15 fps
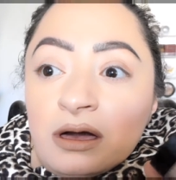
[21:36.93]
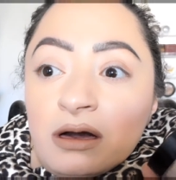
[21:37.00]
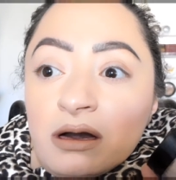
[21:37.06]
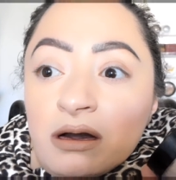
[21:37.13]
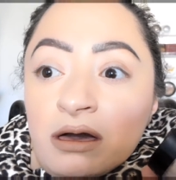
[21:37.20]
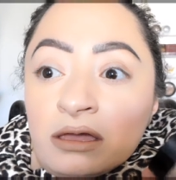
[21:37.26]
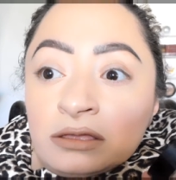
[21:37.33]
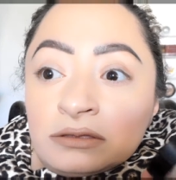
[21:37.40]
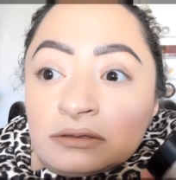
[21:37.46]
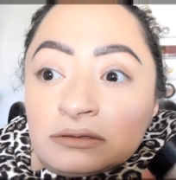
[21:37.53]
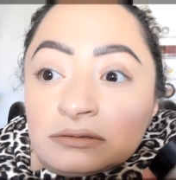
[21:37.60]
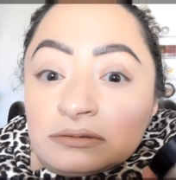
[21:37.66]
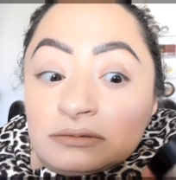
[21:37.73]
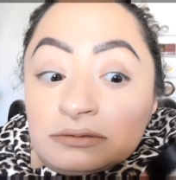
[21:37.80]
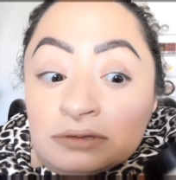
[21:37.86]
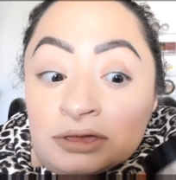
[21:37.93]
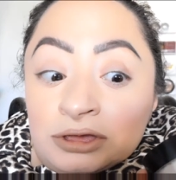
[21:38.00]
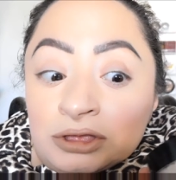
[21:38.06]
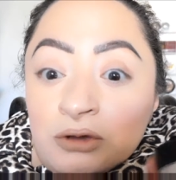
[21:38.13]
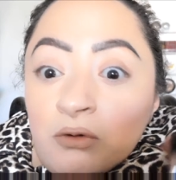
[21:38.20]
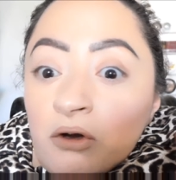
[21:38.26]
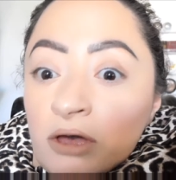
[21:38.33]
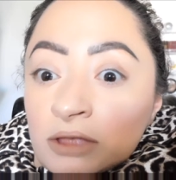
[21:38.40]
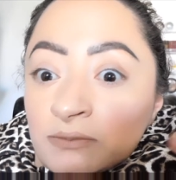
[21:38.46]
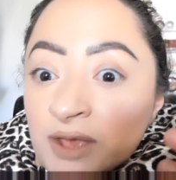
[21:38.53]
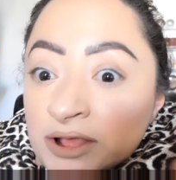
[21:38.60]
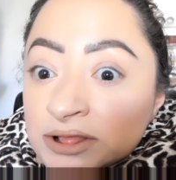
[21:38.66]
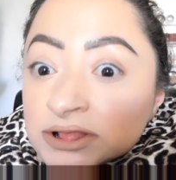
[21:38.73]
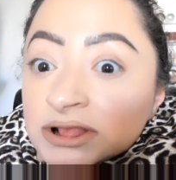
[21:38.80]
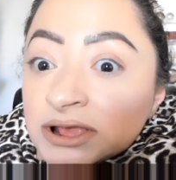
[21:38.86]
on, you know, on
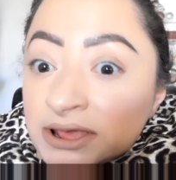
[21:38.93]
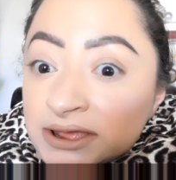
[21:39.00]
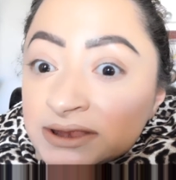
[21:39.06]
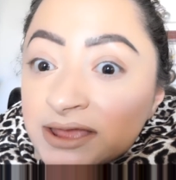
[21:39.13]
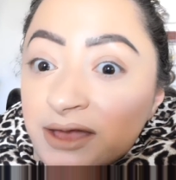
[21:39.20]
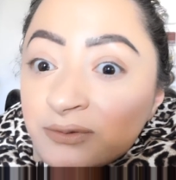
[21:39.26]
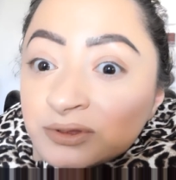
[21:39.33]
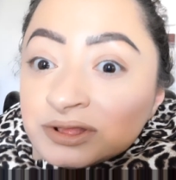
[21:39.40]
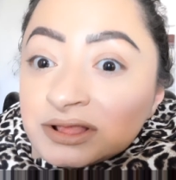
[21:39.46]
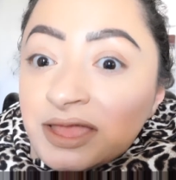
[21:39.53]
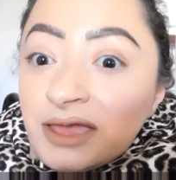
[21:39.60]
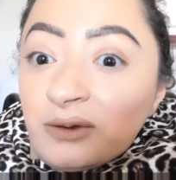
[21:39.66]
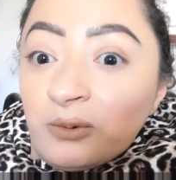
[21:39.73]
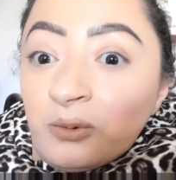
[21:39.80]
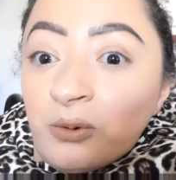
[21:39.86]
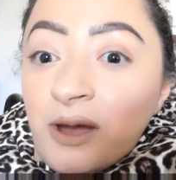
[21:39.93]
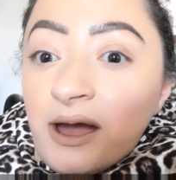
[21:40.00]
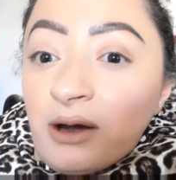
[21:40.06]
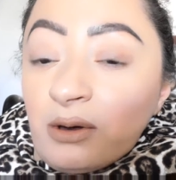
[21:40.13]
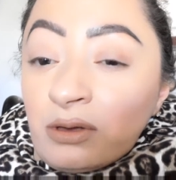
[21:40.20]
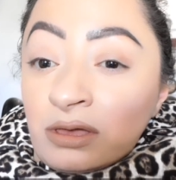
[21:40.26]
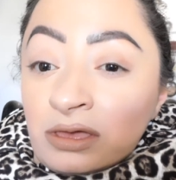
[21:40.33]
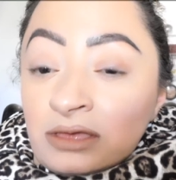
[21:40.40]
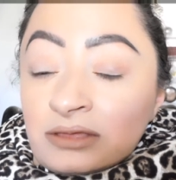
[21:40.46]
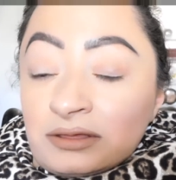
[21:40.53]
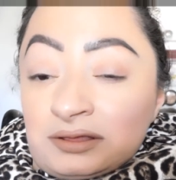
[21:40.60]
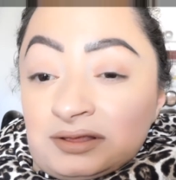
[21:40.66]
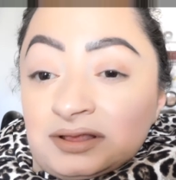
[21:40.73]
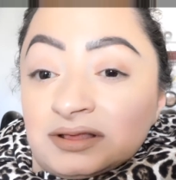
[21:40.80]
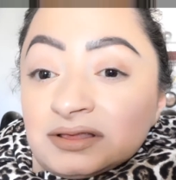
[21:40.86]
my skin, I was like, wow,
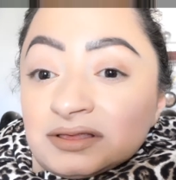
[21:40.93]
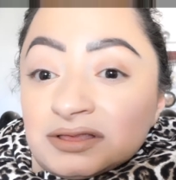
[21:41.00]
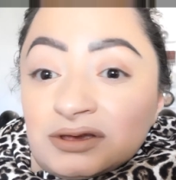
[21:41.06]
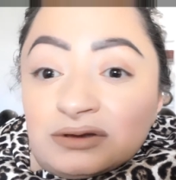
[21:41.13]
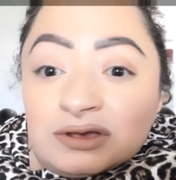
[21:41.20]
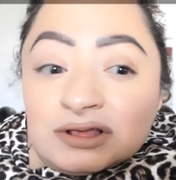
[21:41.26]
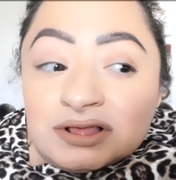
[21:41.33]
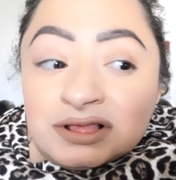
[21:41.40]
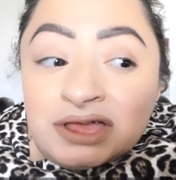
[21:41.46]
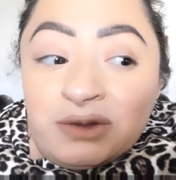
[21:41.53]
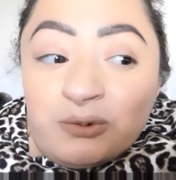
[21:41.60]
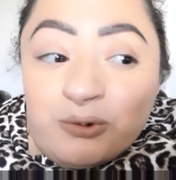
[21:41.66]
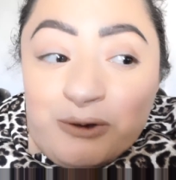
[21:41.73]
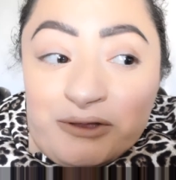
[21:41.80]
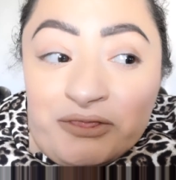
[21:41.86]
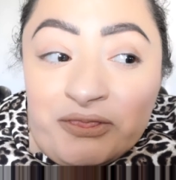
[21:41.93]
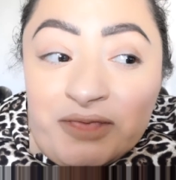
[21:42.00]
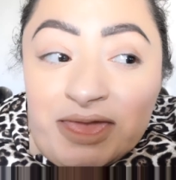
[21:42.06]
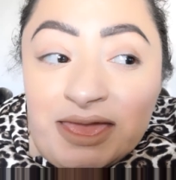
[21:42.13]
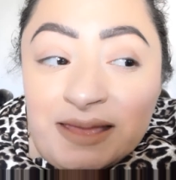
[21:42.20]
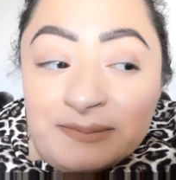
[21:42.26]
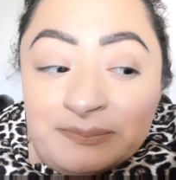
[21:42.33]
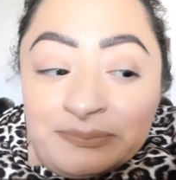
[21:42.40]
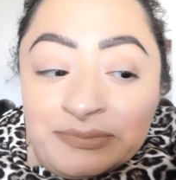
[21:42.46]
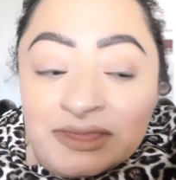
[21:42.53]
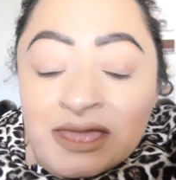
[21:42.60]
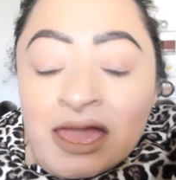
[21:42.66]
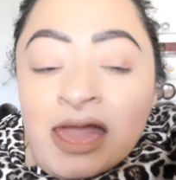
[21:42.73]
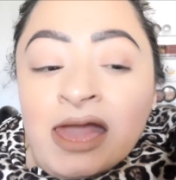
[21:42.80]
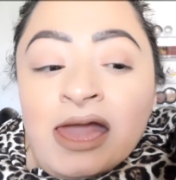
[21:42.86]
this is seriously worth it.
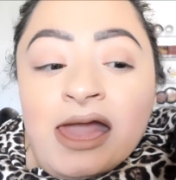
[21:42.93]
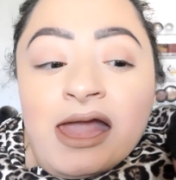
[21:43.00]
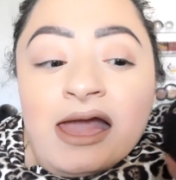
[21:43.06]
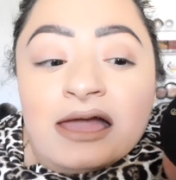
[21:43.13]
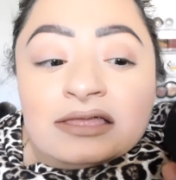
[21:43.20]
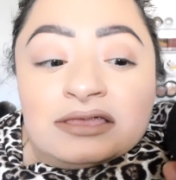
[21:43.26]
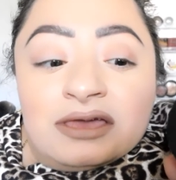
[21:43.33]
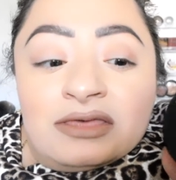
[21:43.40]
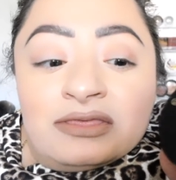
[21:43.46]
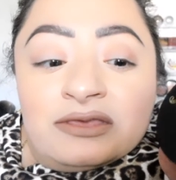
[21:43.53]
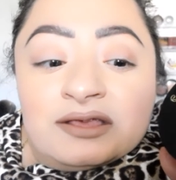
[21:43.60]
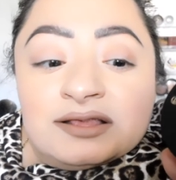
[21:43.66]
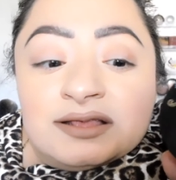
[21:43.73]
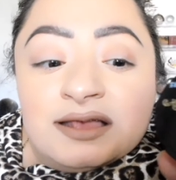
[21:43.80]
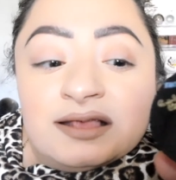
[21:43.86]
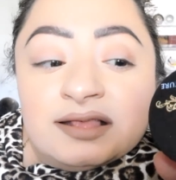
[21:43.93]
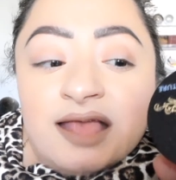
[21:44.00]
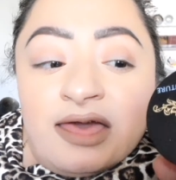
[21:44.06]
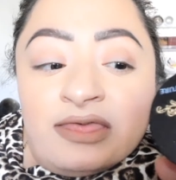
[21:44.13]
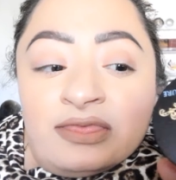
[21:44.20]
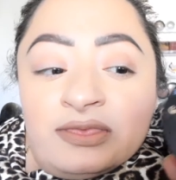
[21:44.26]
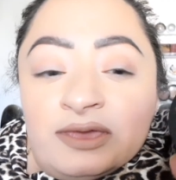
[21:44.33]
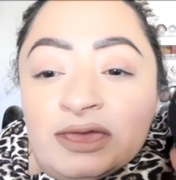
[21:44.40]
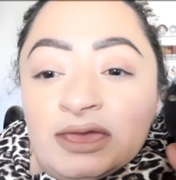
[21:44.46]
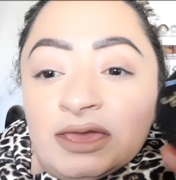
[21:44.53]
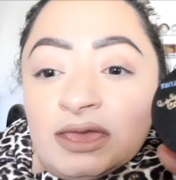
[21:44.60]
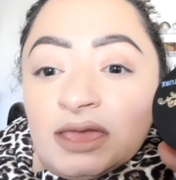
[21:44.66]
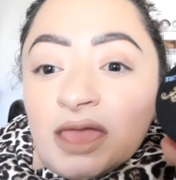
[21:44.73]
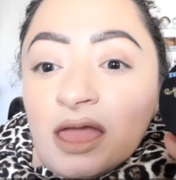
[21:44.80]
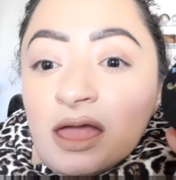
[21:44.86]
And this is
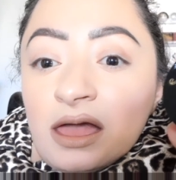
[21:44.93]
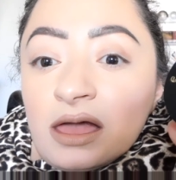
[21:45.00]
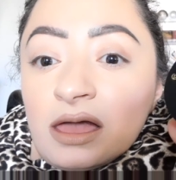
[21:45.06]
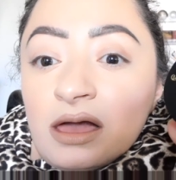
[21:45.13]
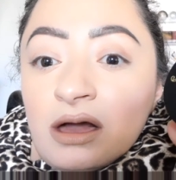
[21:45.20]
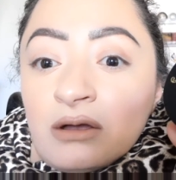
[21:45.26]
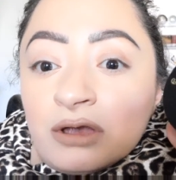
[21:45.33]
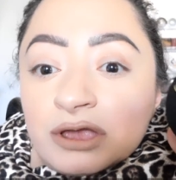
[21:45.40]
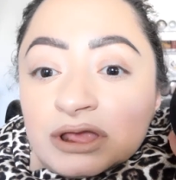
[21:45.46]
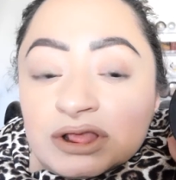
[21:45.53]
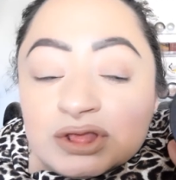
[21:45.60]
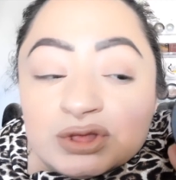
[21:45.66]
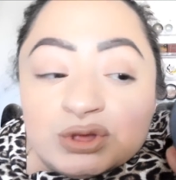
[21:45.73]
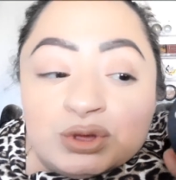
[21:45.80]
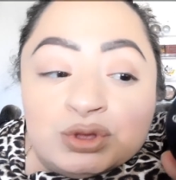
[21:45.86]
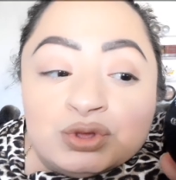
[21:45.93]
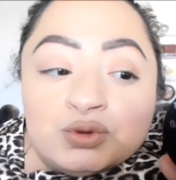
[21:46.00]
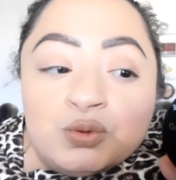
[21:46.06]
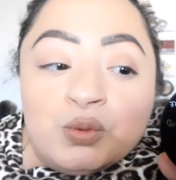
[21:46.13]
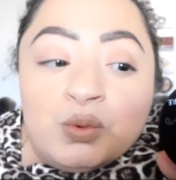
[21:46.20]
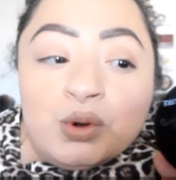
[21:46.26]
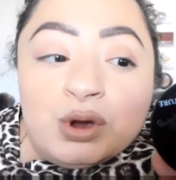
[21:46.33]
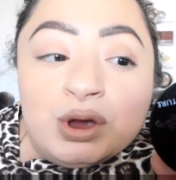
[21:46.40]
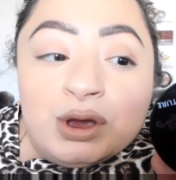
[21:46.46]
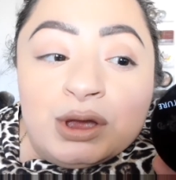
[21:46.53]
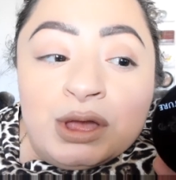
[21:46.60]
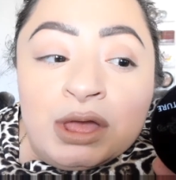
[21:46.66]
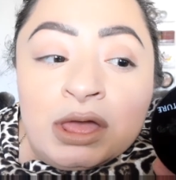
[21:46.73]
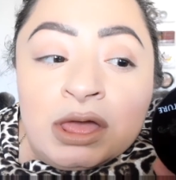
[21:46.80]
the Artist Couture